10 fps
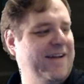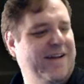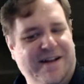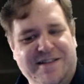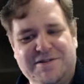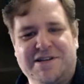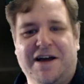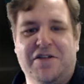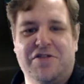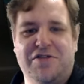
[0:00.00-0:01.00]
and there was
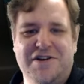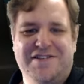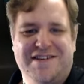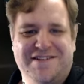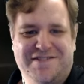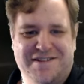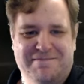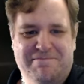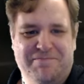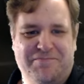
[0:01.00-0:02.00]
like 30 of
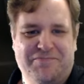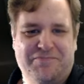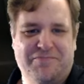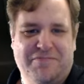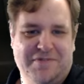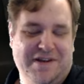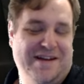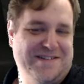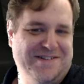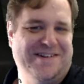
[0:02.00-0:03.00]
them.
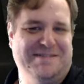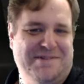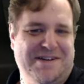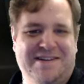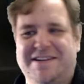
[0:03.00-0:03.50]
that's not happening.